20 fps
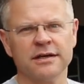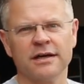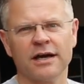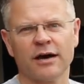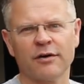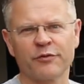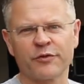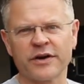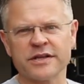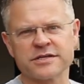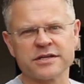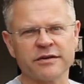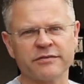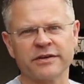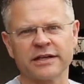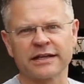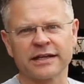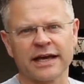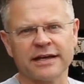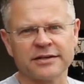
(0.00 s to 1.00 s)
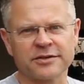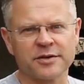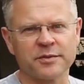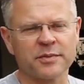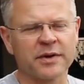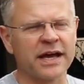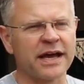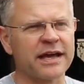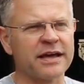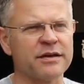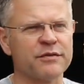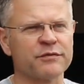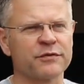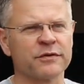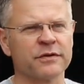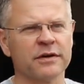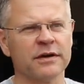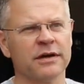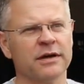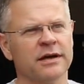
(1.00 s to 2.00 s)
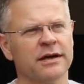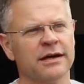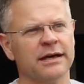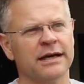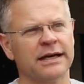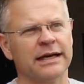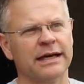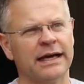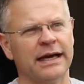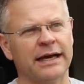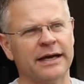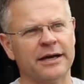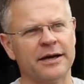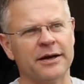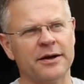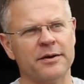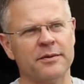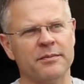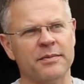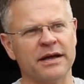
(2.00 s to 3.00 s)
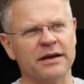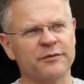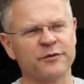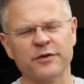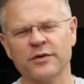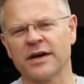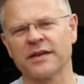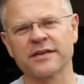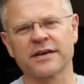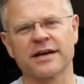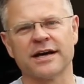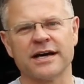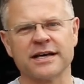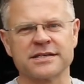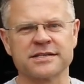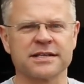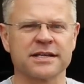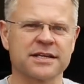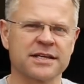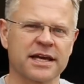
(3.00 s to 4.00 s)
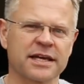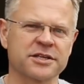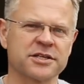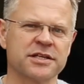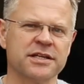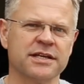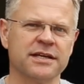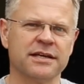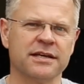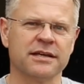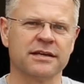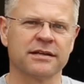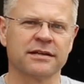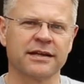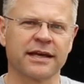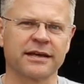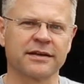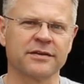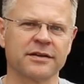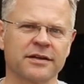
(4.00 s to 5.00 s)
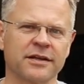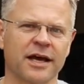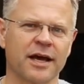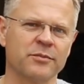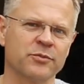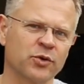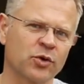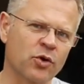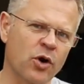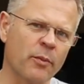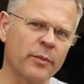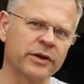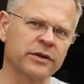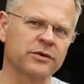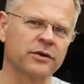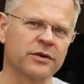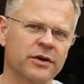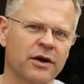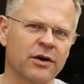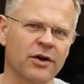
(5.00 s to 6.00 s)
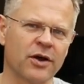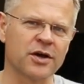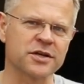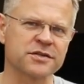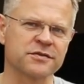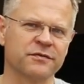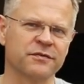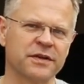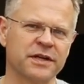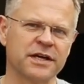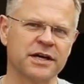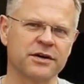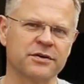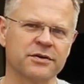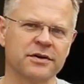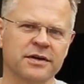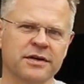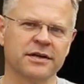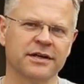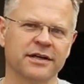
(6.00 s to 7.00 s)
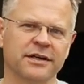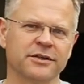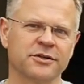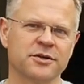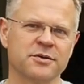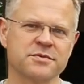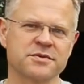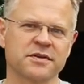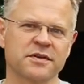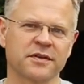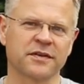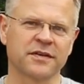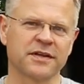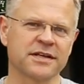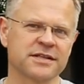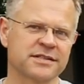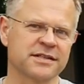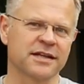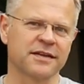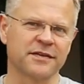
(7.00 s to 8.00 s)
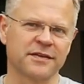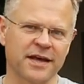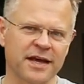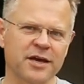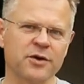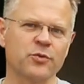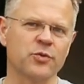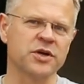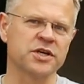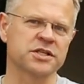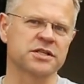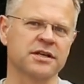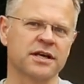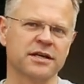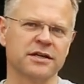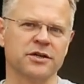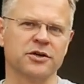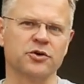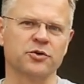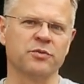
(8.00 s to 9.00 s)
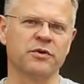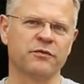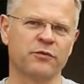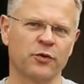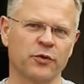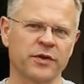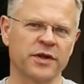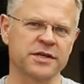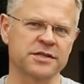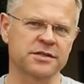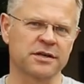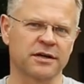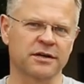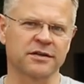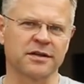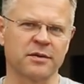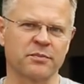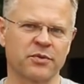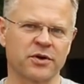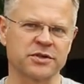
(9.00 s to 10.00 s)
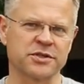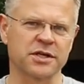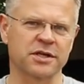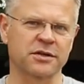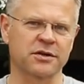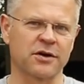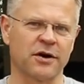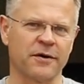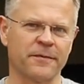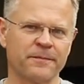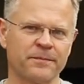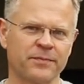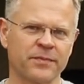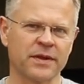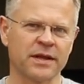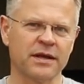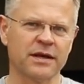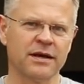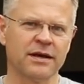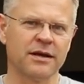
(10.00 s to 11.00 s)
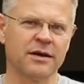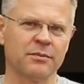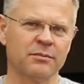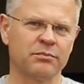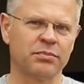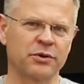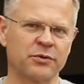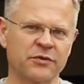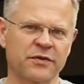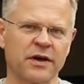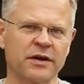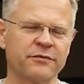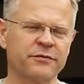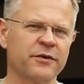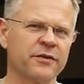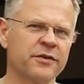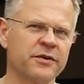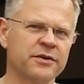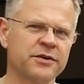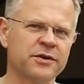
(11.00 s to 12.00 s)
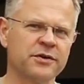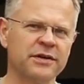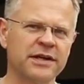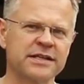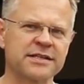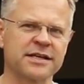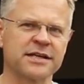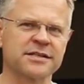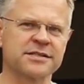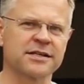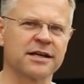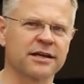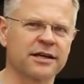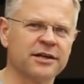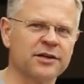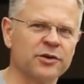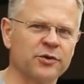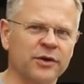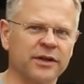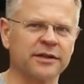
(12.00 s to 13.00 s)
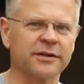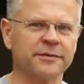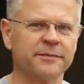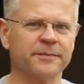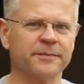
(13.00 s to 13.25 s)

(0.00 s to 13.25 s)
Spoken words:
our friends over at Caterham Cave, and a few other guys that have actually taken the time to comment on our last video in terms of the things that they wish they knew before they started their project car. But without further ado, let's get stuck into it.